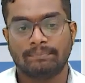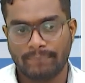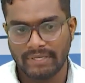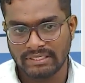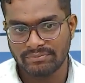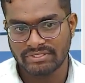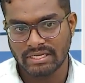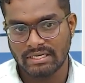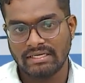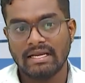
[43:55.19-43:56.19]
pay them
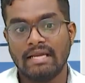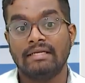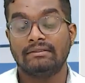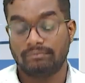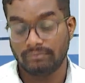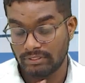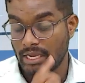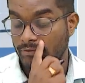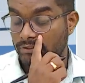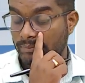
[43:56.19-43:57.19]
salary, I'll
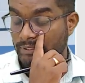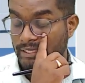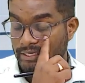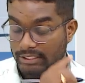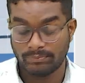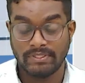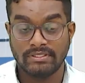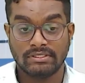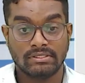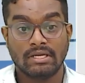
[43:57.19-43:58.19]
have some direct
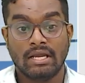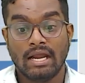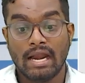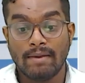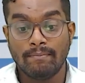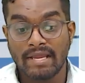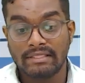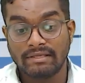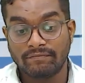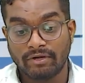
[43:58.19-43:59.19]
expenses and
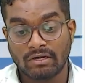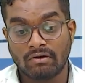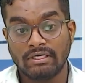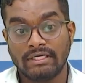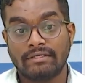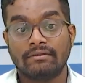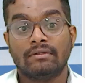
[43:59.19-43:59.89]
make them work on it.